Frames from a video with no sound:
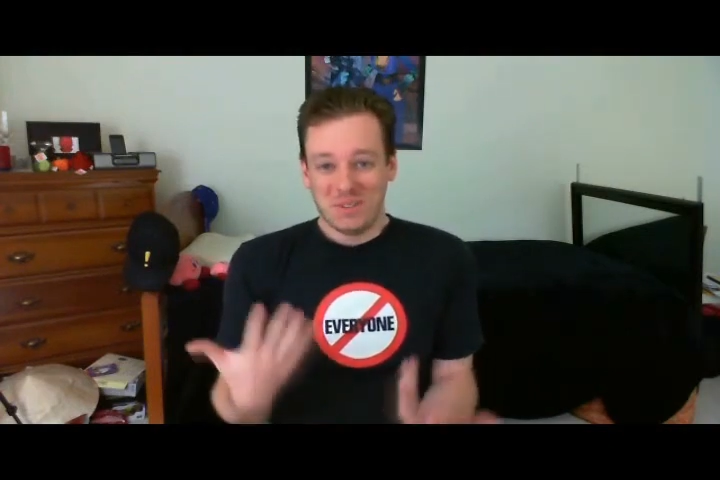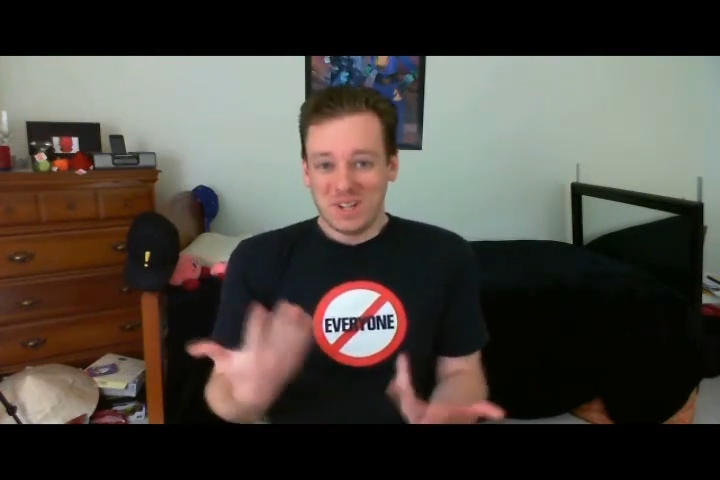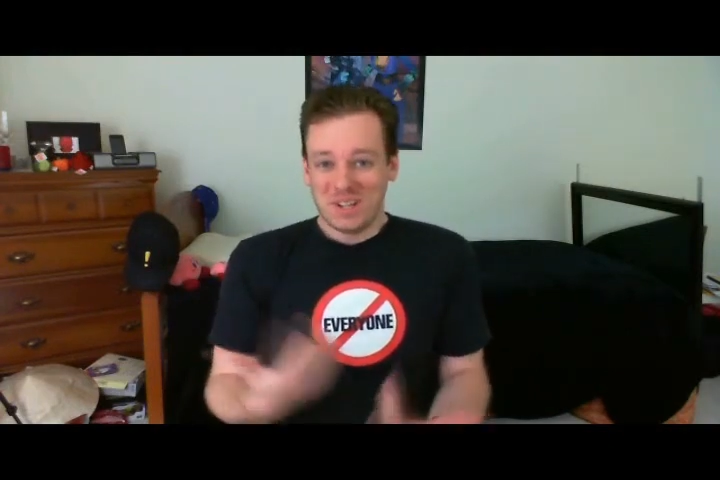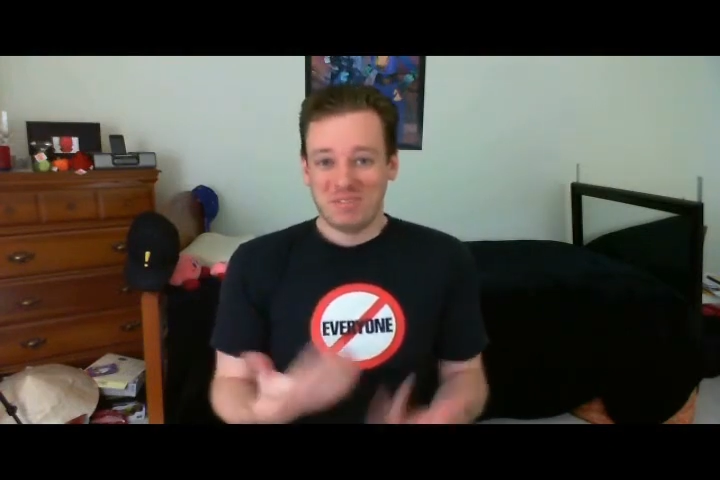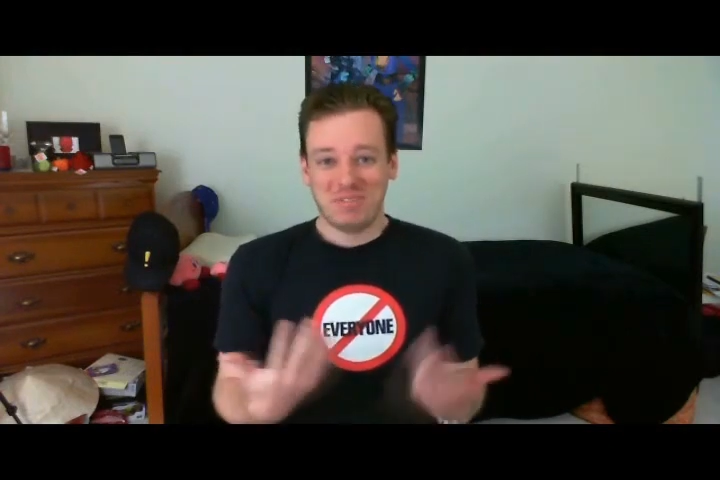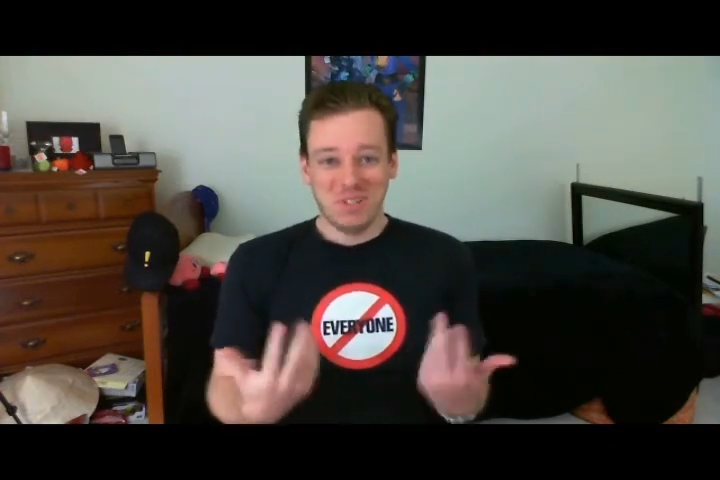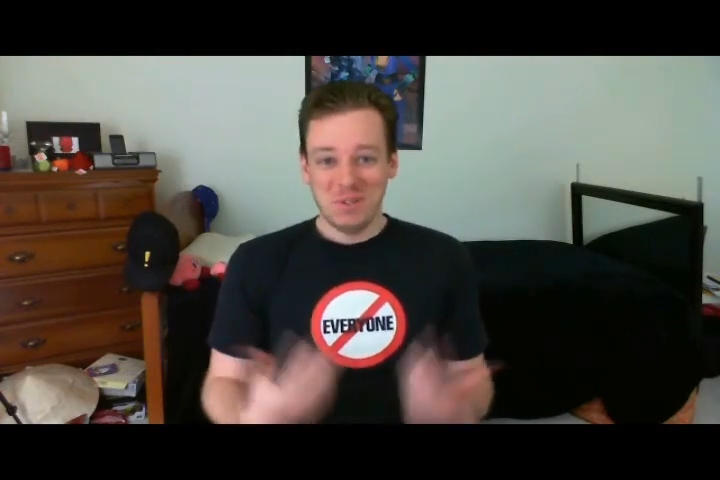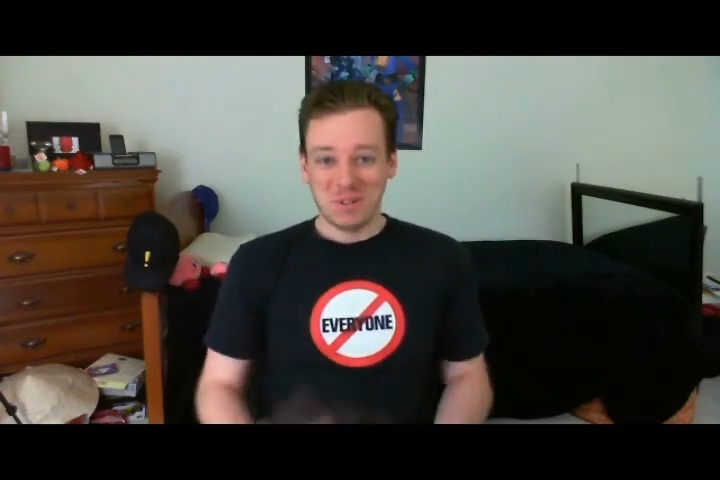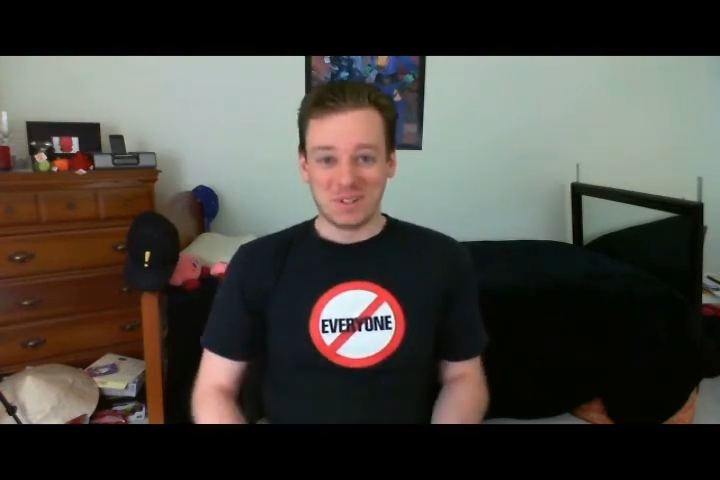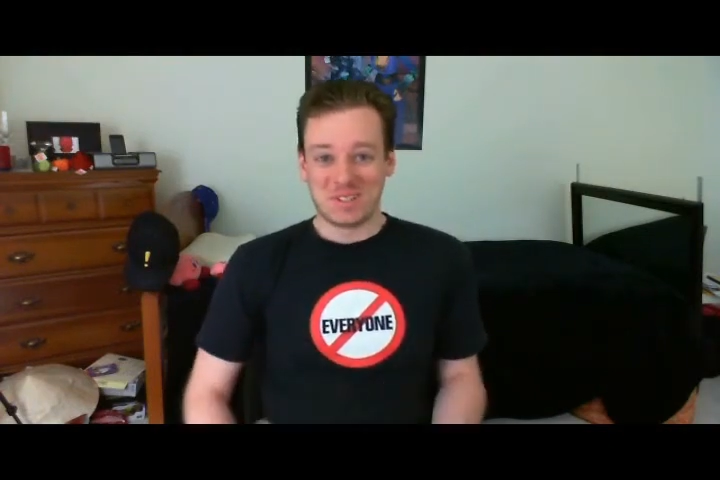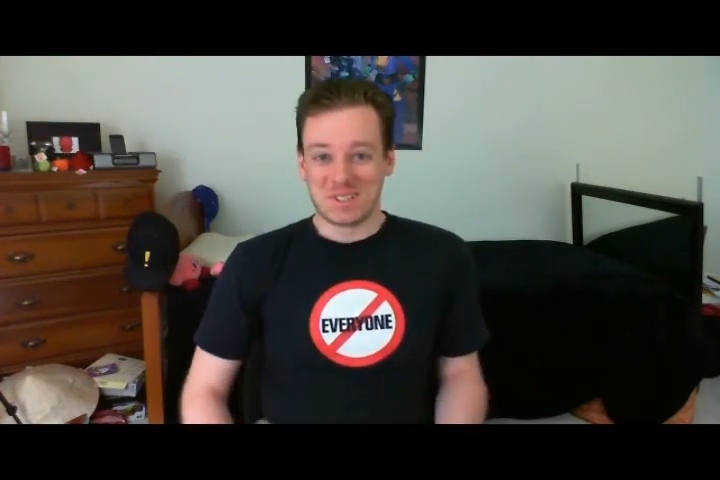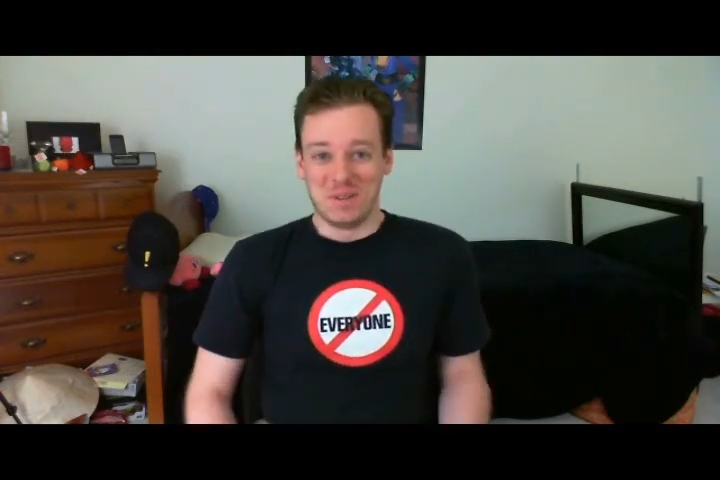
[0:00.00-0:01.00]
we had a feud
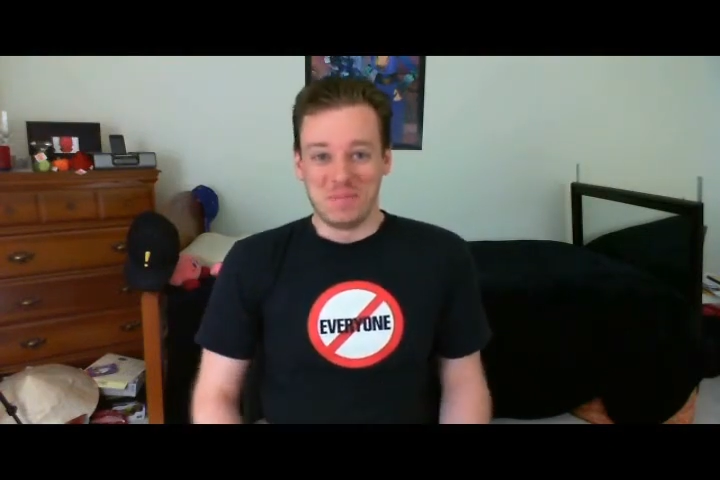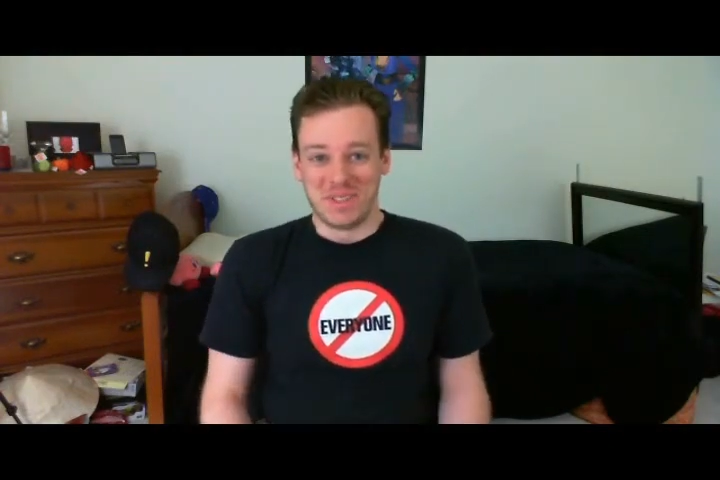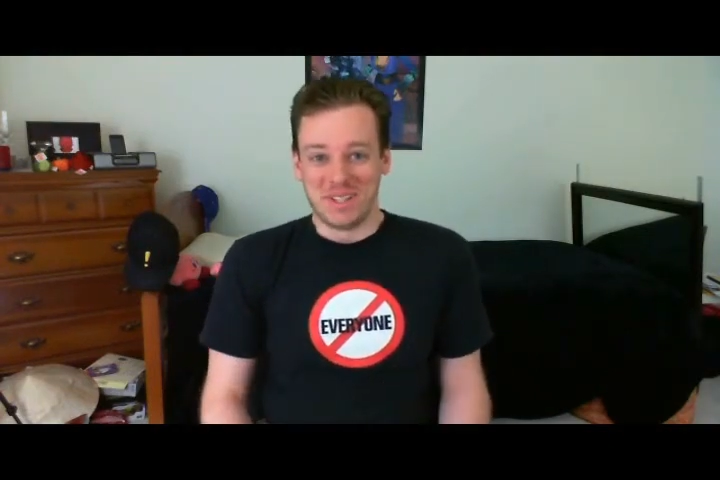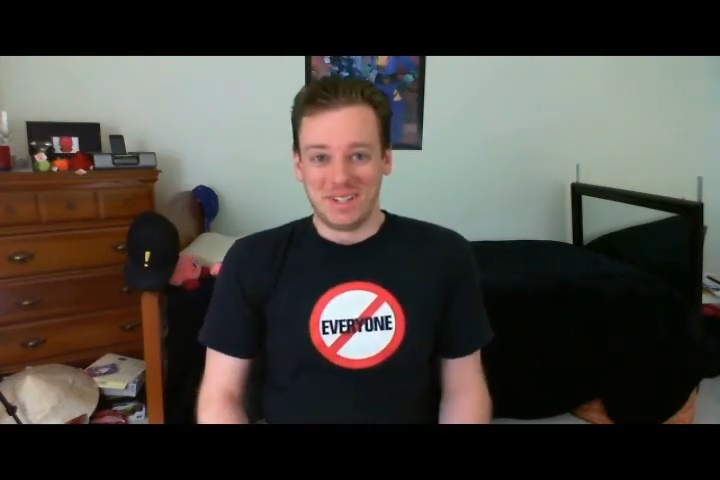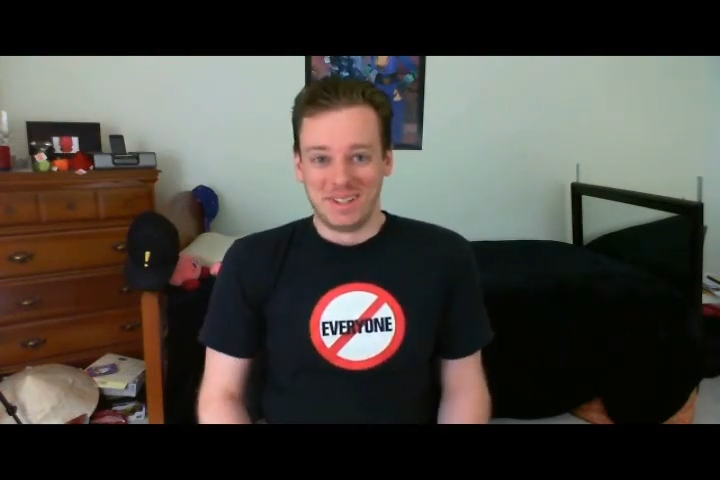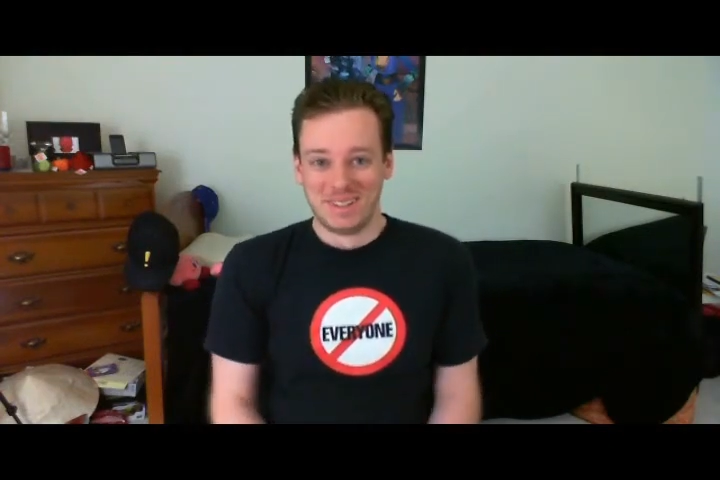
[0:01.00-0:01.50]
or something.